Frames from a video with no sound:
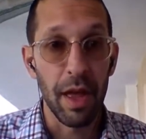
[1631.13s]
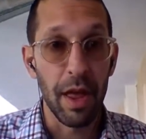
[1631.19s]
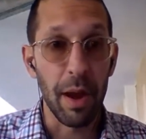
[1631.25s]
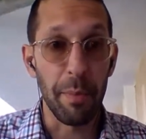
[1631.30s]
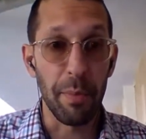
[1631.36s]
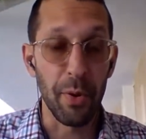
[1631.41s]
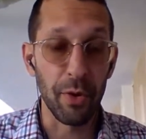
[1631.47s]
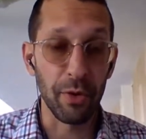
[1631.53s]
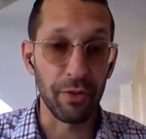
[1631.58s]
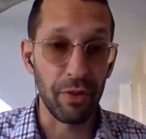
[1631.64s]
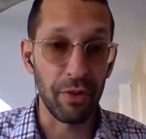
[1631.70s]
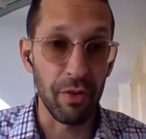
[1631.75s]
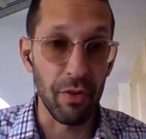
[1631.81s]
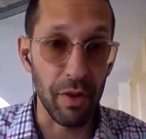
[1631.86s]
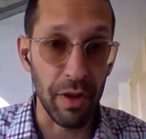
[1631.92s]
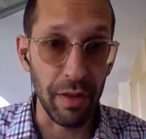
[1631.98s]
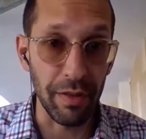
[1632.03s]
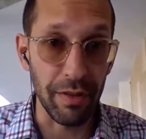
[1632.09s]
A person
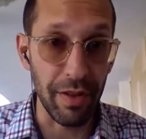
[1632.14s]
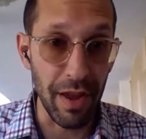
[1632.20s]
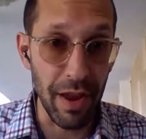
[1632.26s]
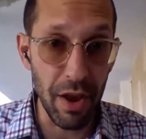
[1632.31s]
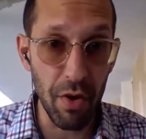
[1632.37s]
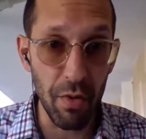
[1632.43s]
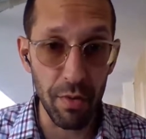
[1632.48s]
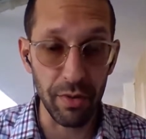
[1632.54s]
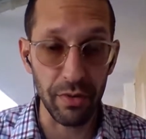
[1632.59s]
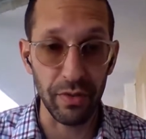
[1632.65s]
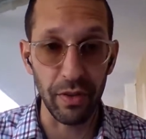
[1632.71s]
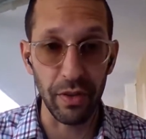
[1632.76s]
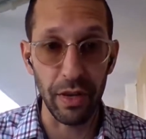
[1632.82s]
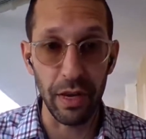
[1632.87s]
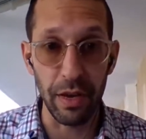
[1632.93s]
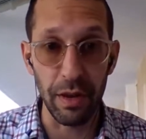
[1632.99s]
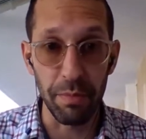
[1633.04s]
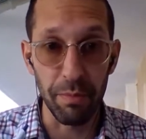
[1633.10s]
who
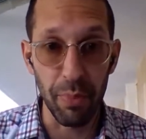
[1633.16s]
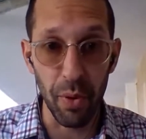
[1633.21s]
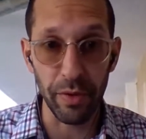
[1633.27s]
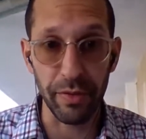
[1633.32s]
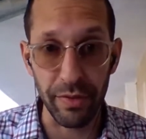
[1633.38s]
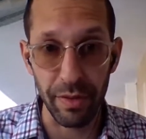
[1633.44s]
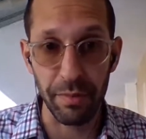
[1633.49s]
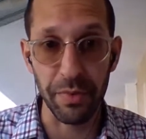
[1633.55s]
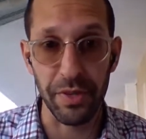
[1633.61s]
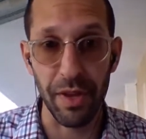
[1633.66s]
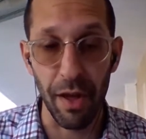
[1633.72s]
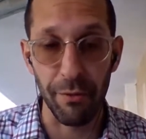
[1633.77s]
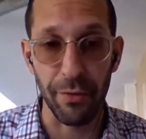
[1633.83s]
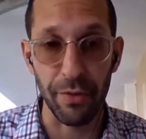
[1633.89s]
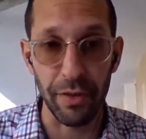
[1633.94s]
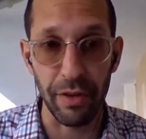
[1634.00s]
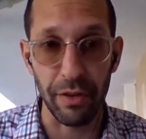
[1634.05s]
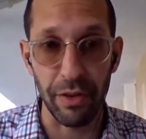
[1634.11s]
continuously puts
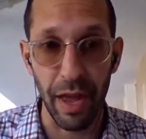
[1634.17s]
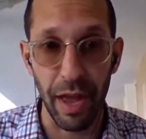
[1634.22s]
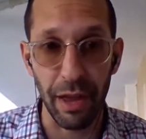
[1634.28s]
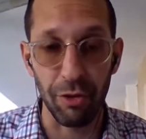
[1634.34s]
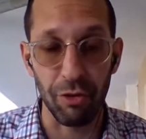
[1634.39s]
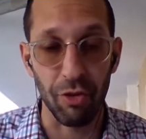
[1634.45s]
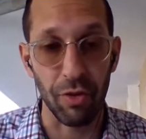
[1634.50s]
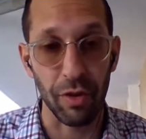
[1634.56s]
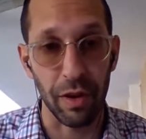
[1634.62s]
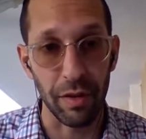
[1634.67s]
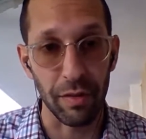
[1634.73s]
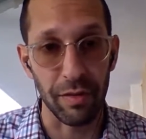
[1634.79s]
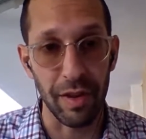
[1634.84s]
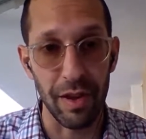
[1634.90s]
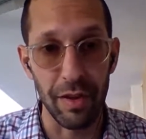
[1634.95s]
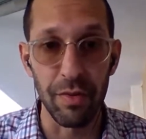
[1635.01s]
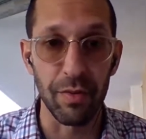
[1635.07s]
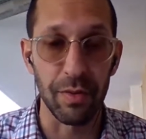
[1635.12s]
themselves into danger and
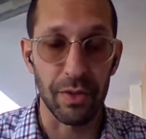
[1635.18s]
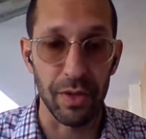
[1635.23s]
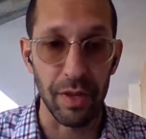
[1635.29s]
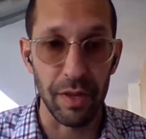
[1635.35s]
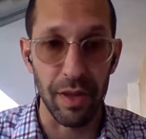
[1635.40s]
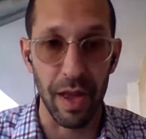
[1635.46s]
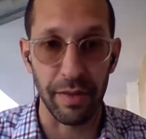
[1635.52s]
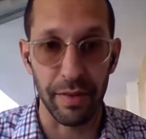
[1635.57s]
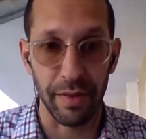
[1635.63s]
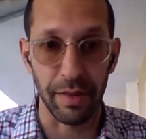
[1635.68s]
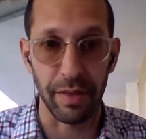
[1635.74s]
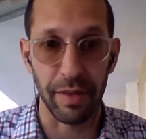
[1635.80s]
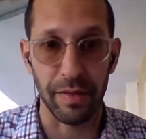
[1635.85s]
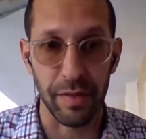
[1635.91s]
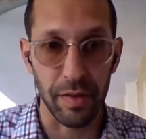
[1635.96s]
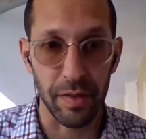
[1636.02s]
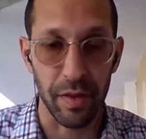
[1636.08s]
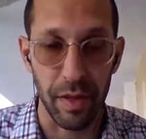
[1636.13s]
continuously doesn't
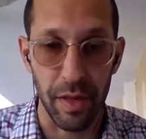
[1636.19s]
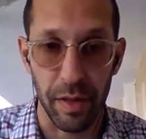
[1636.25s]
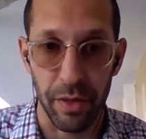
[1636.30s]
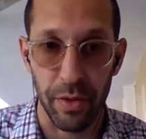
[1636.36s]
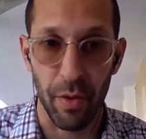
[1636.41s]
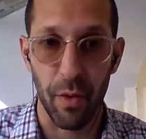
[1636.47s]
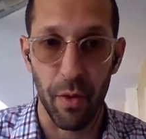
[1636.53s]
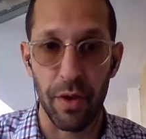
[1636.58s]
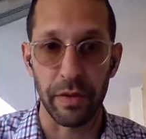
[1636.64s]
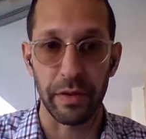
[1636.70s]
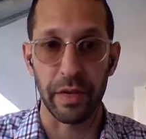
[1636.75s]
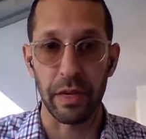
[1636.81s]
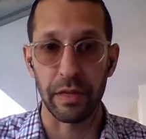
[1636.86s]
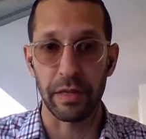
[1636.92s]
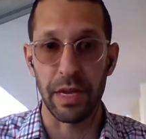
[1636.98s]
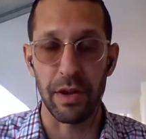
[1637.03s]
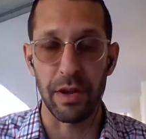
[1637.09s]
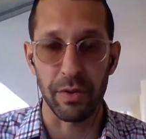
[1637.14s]
listen to the authorities and
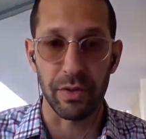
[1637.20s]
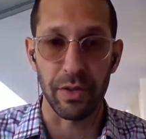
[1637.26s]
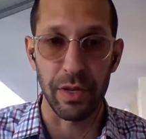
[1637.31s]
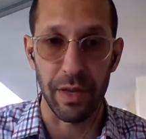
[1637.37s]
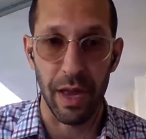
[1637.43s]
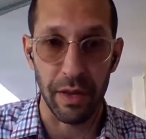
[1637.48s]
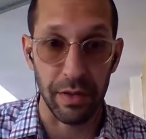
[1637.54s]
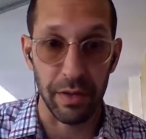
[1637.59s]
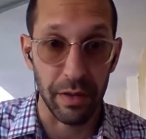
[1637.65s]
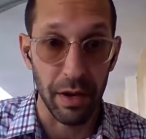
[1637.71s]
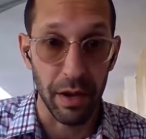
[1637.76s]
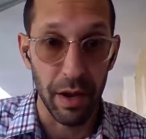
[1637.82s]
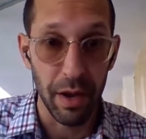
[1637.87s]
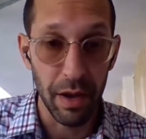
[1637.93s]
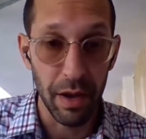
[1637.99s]
continuously doesn't